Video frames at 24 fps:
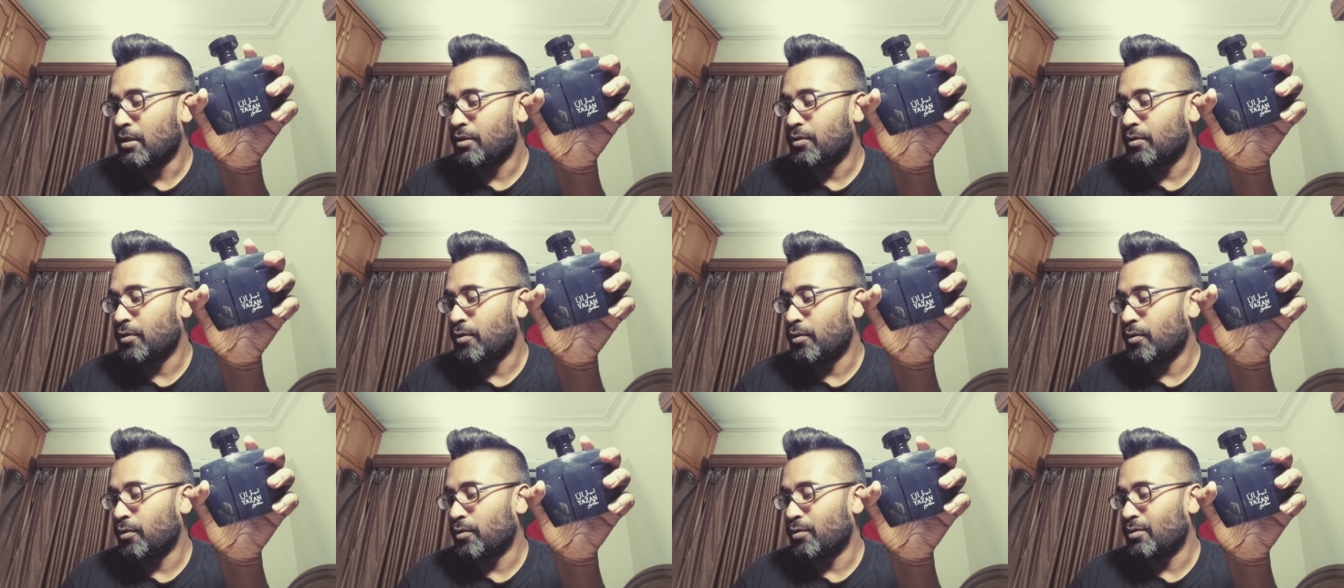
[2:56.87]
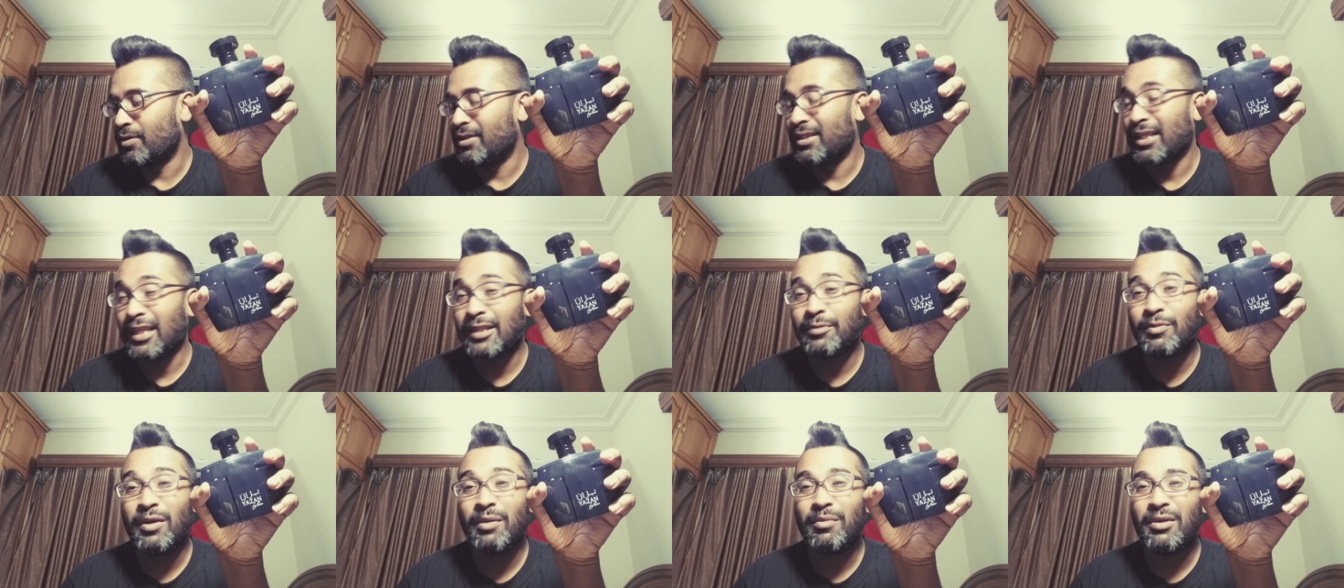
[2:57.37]
So
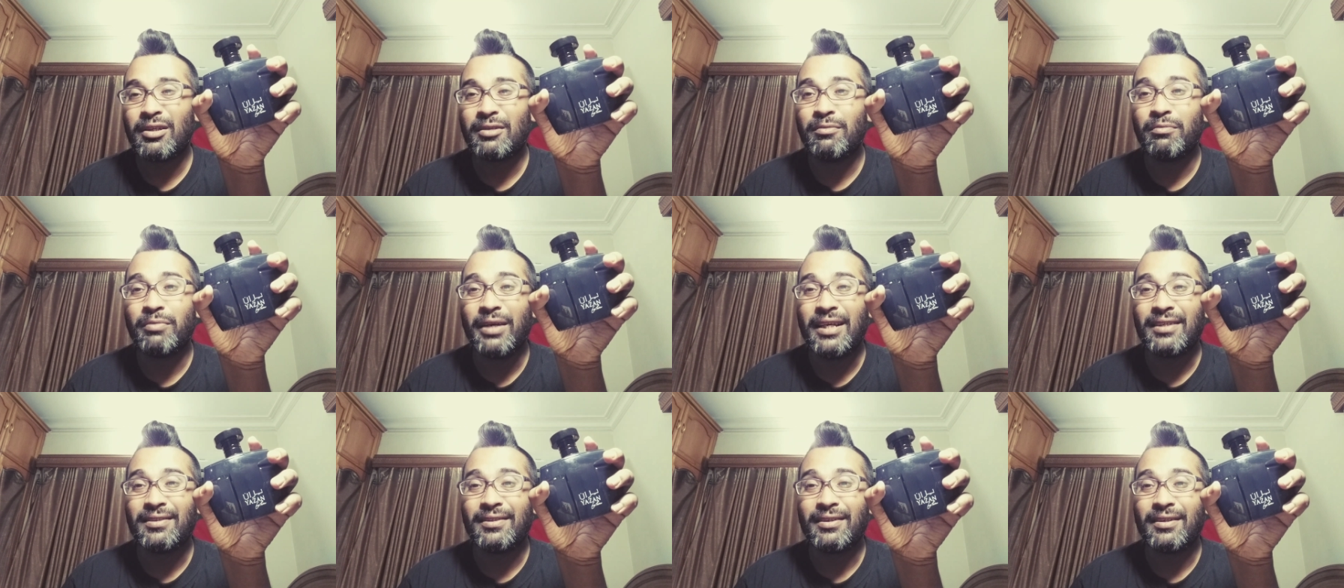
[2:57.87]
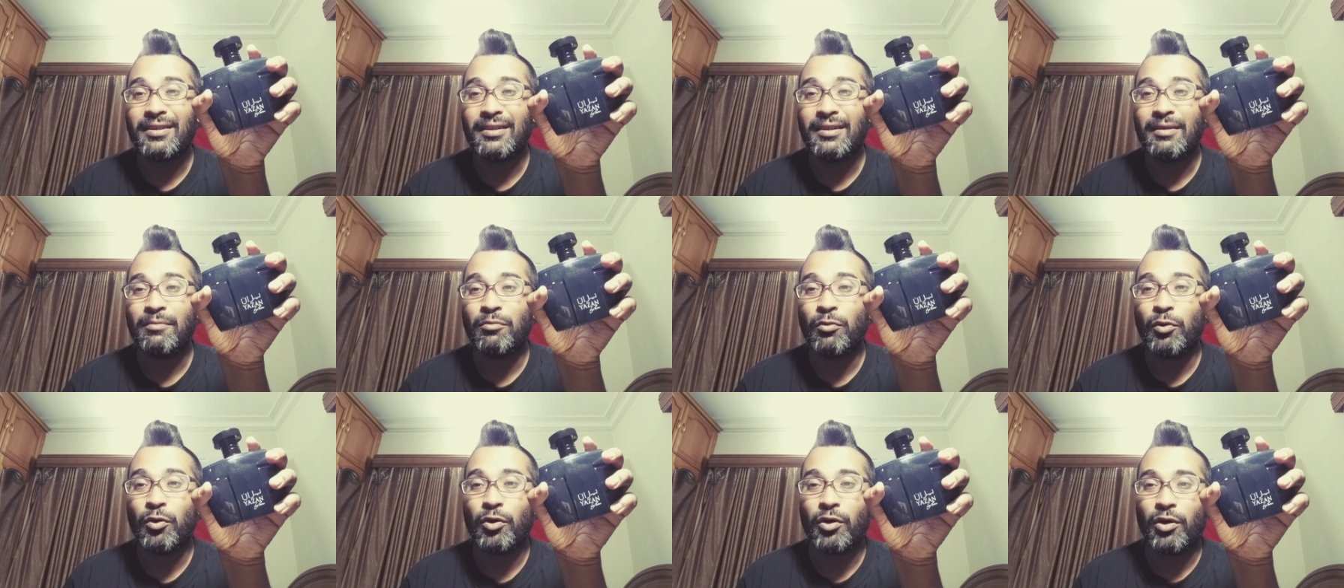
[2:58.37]
Tasmim is basically
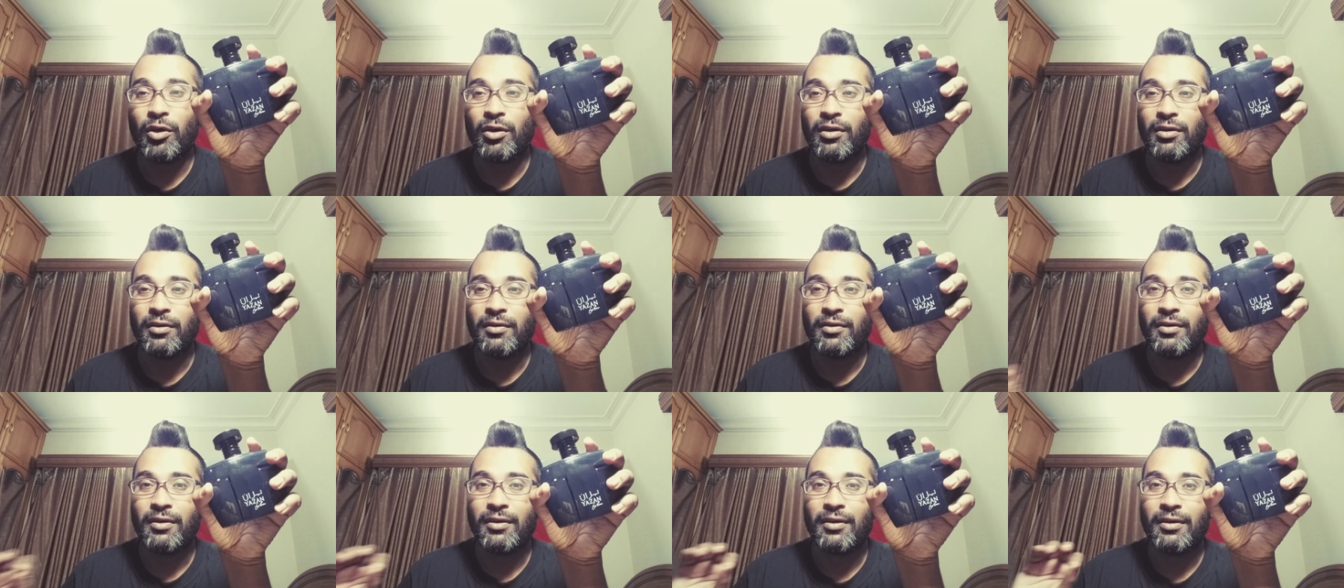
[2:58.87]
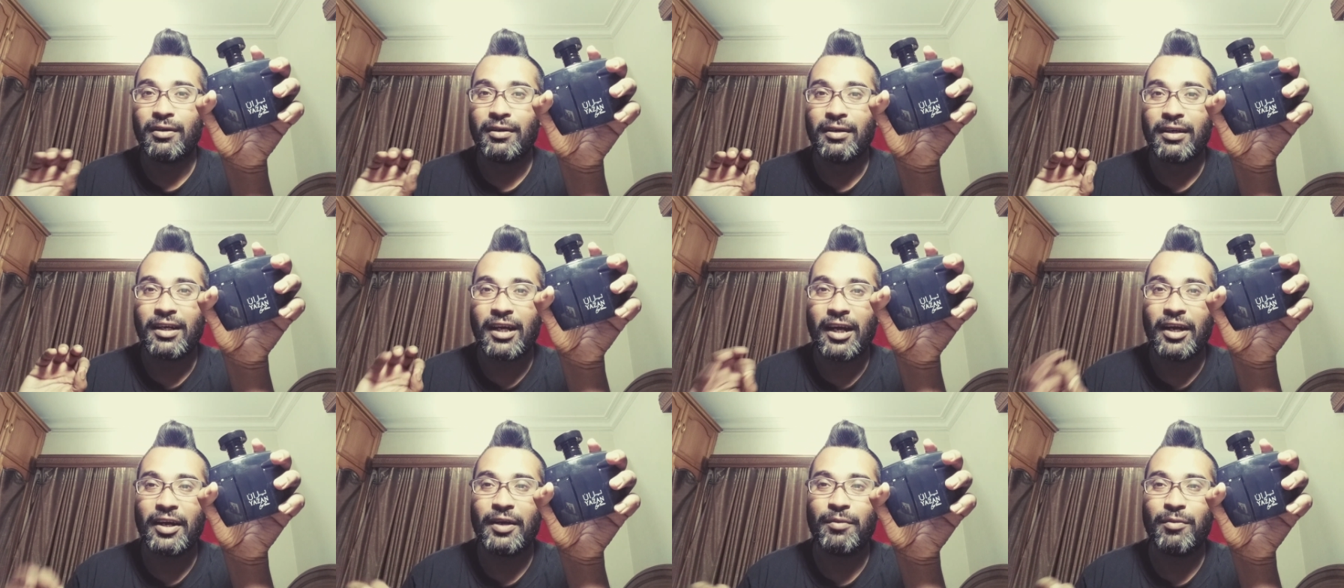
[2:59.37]
more on
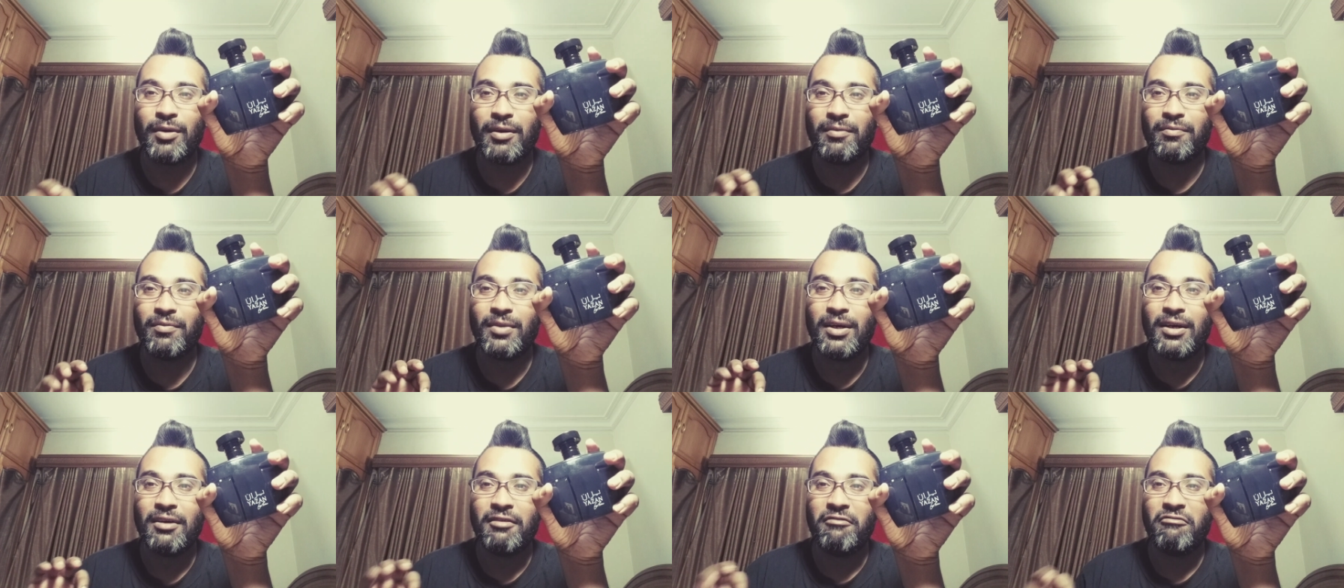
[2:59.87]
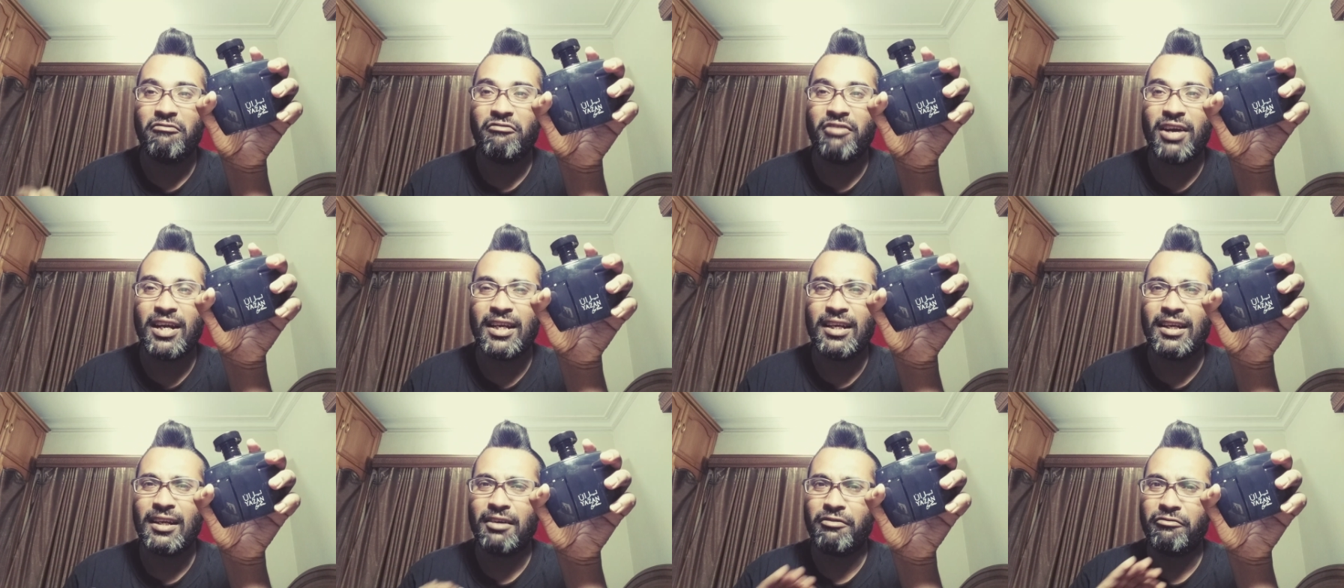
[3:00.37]
cardamom,
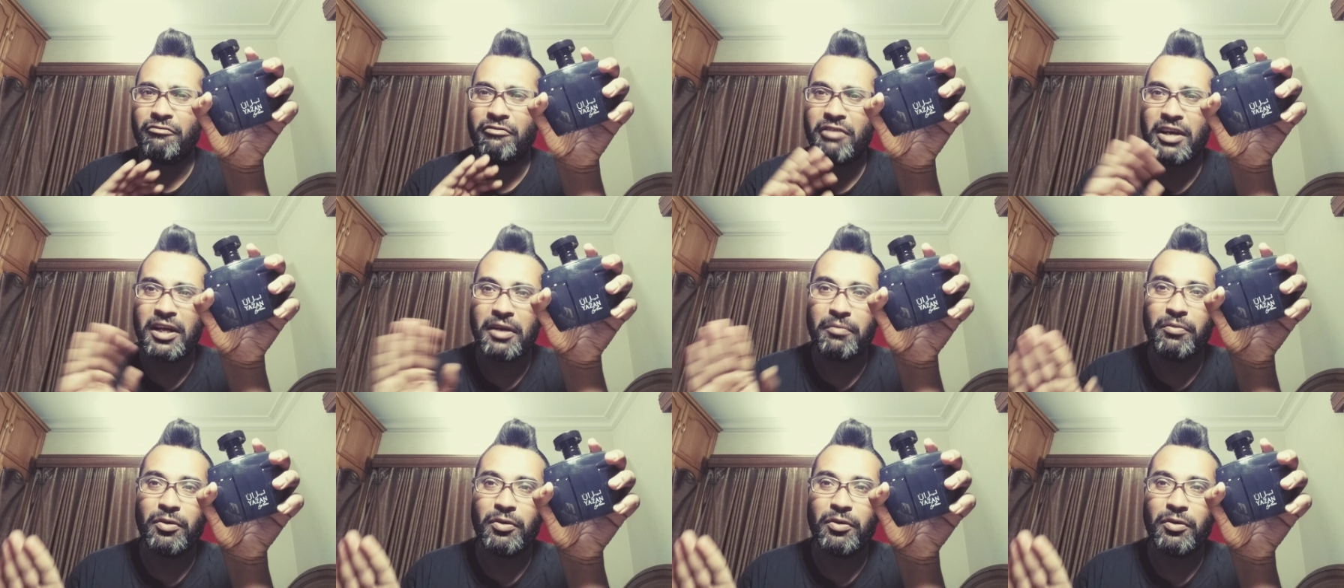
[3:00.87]
vanilla, very